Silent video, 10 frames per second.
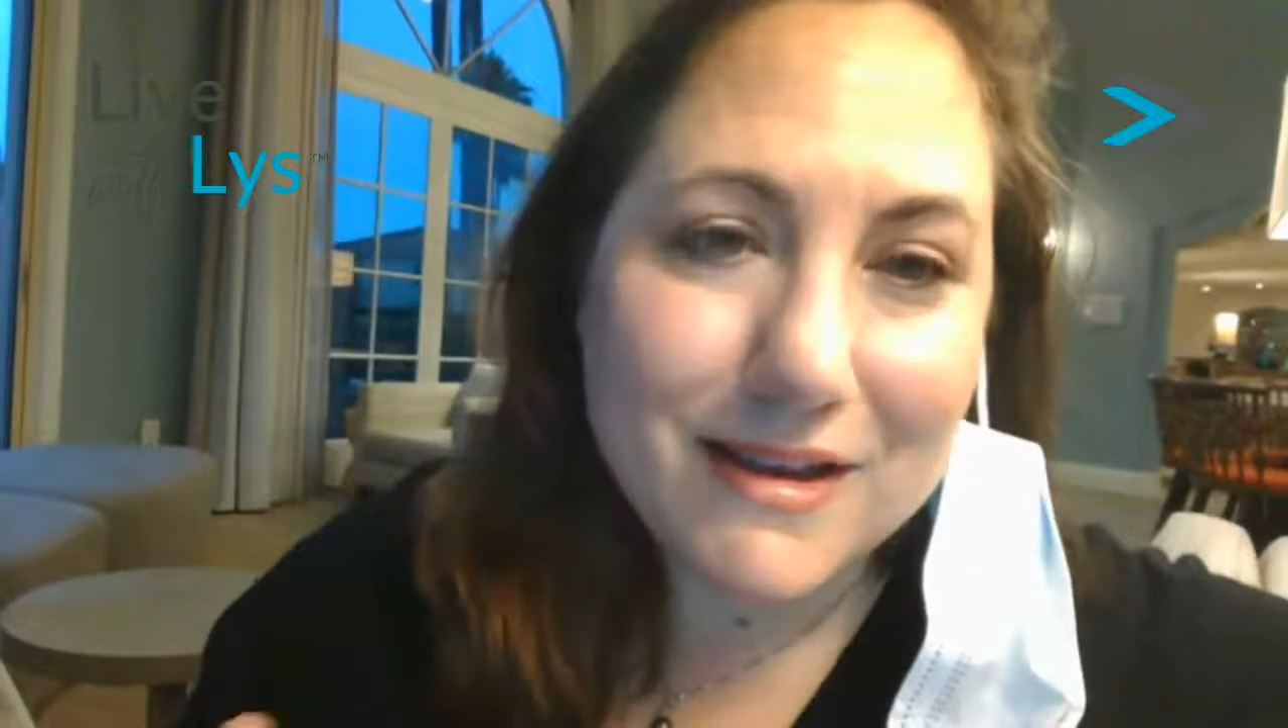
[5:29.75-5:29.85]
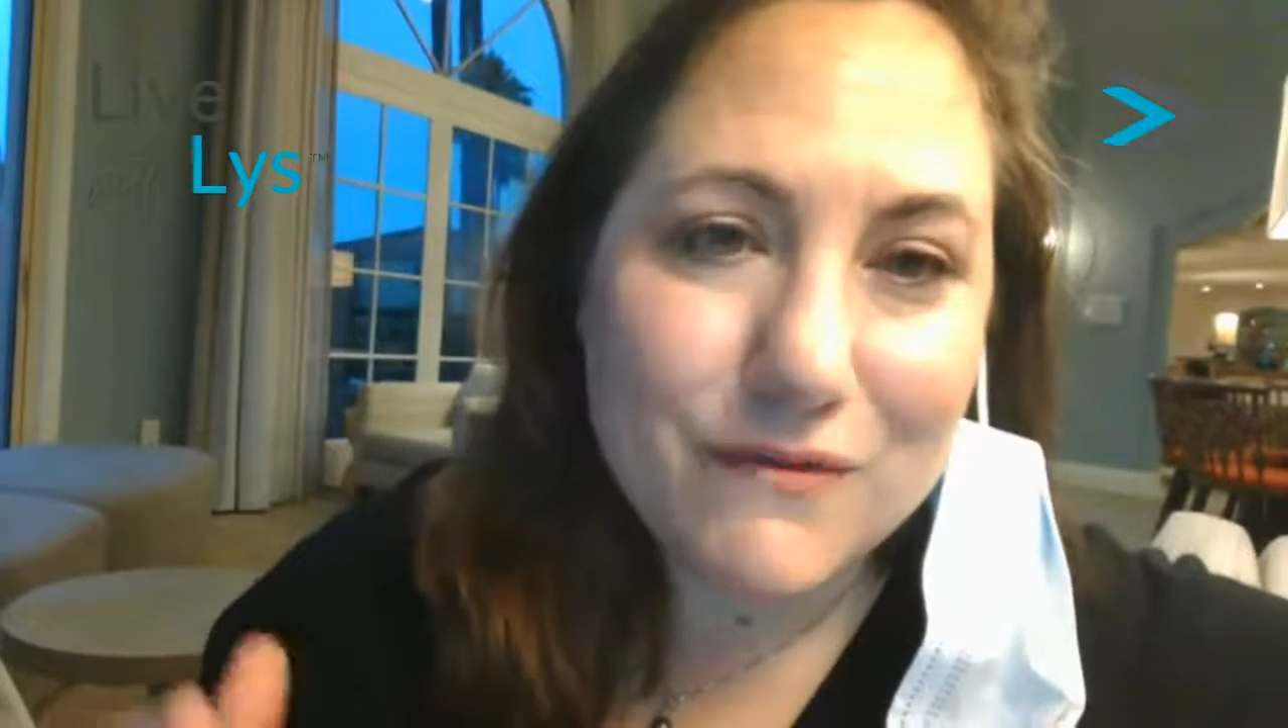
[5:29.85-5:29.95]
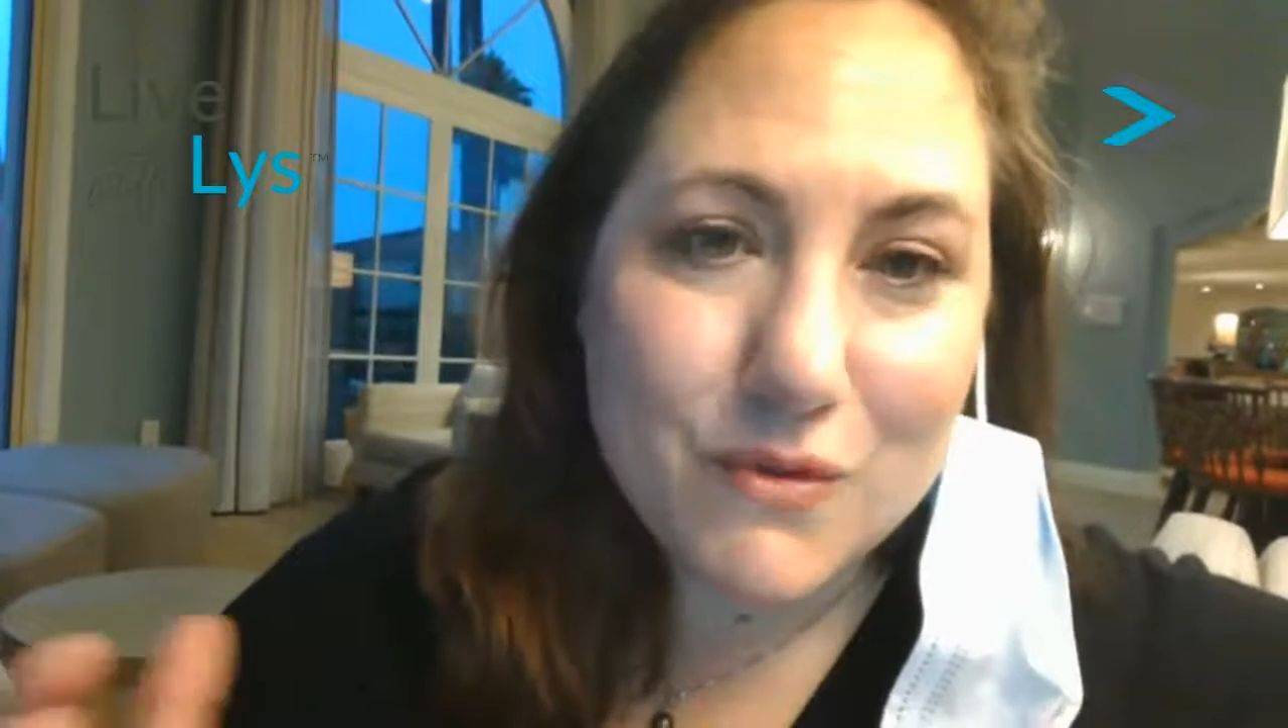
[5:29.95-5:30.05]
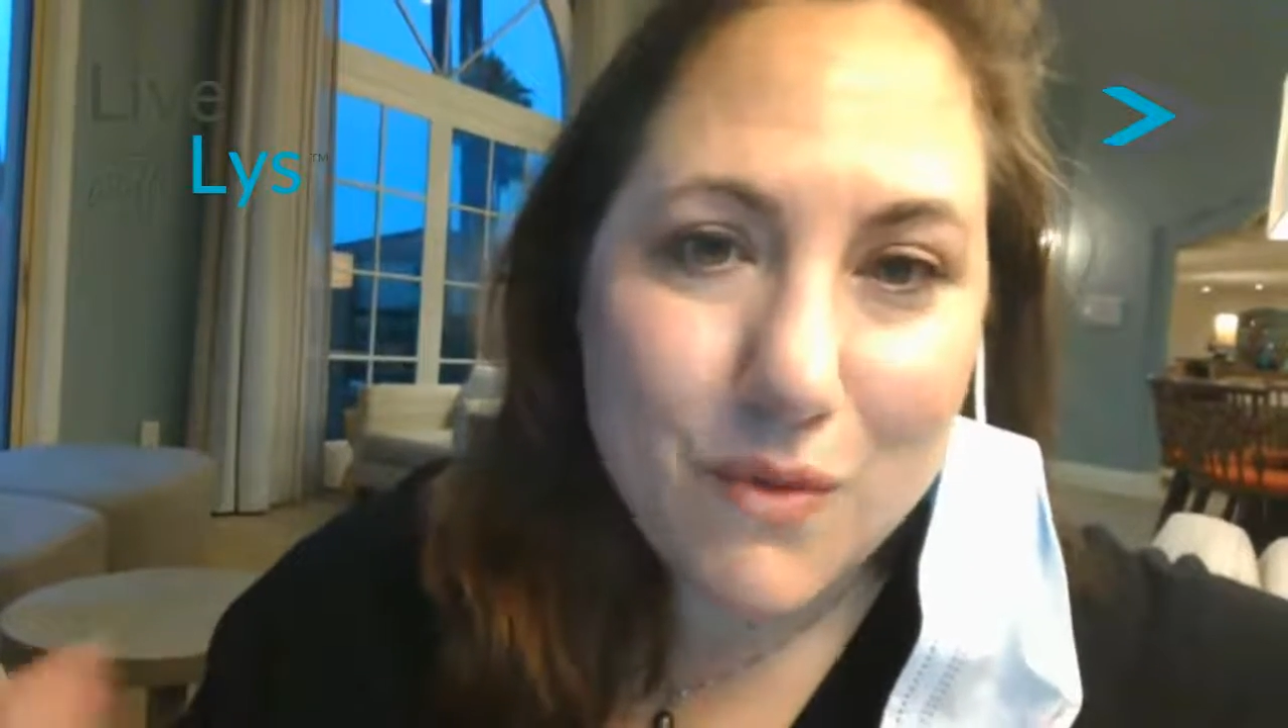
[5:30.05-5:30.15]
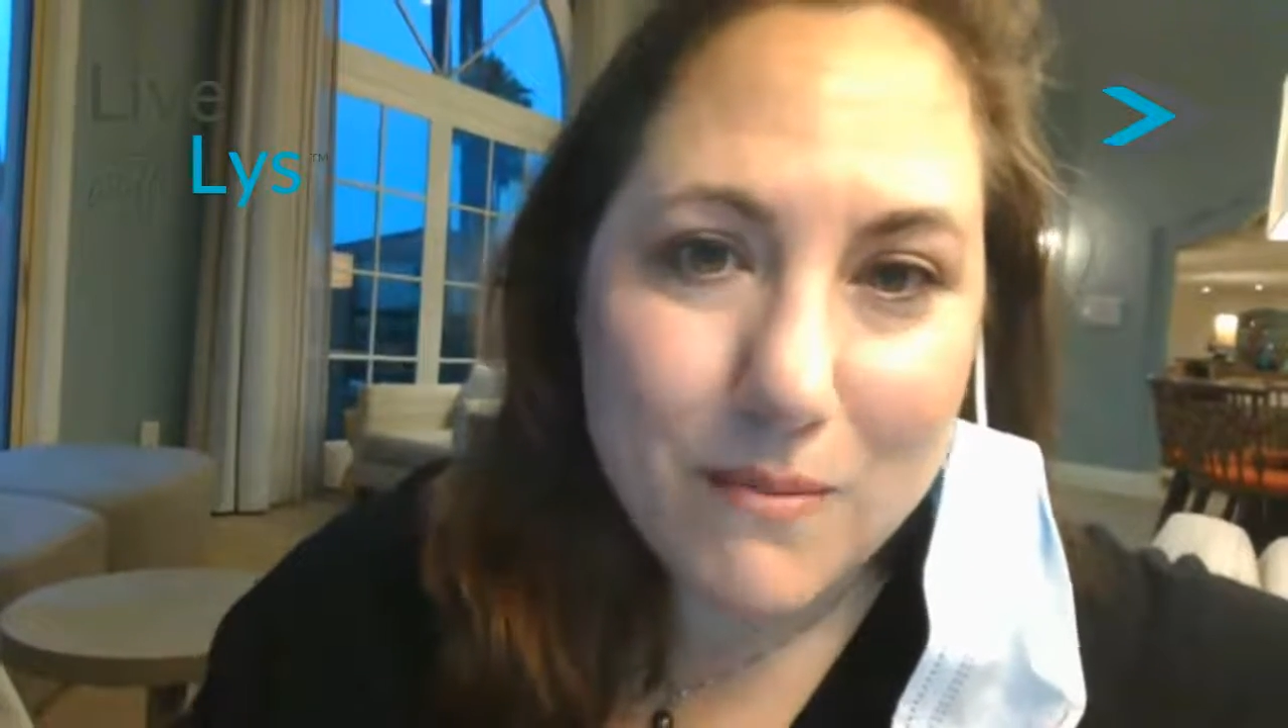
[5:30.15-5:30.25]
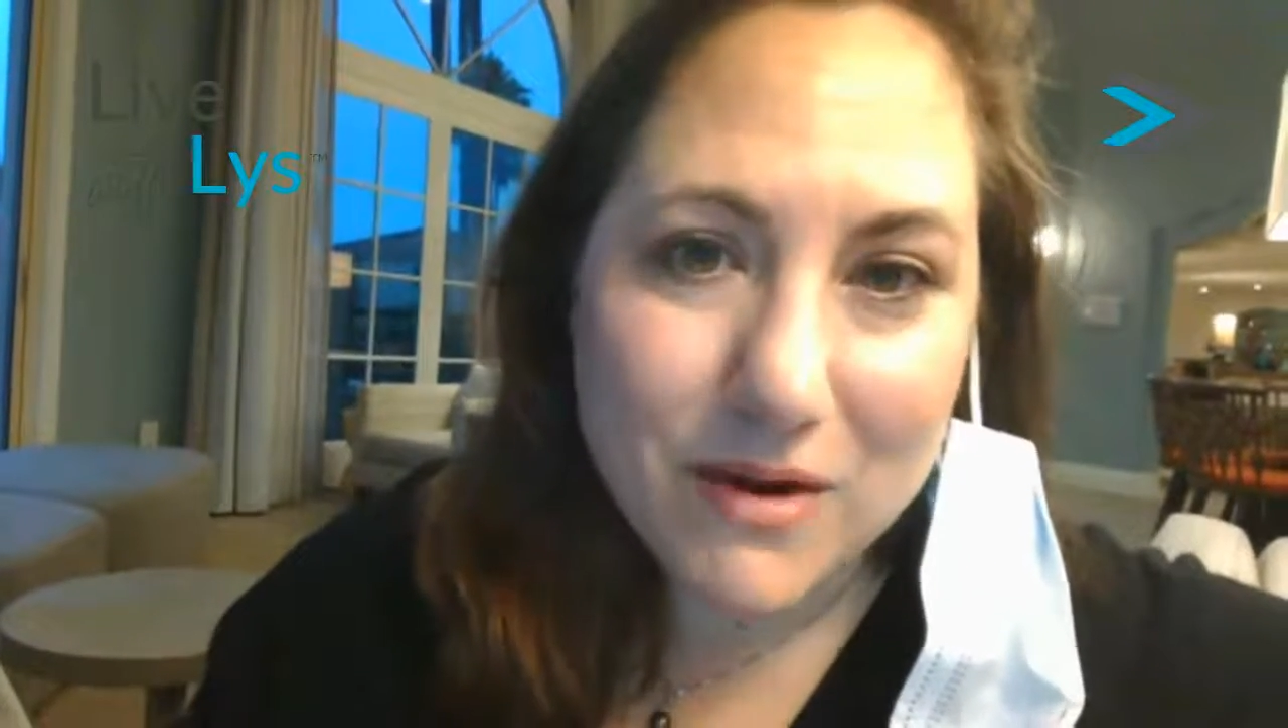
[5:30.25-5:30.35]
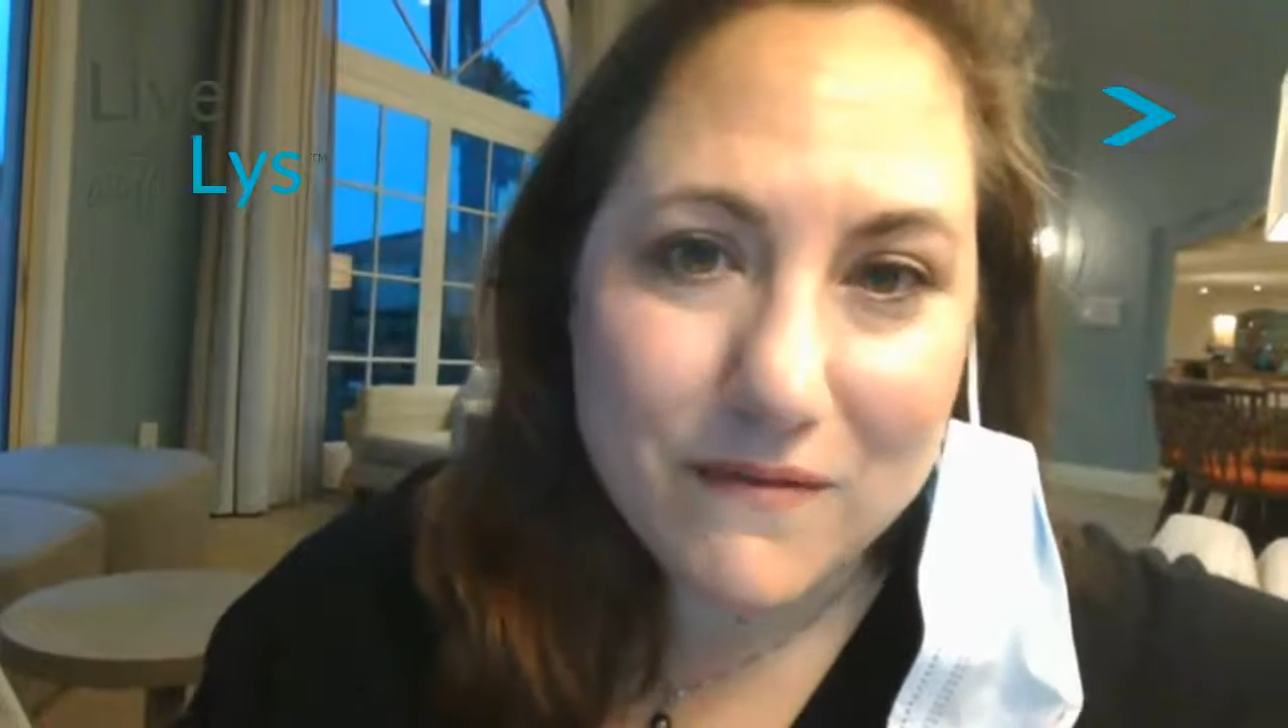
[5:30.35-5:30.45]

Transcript: and if you want more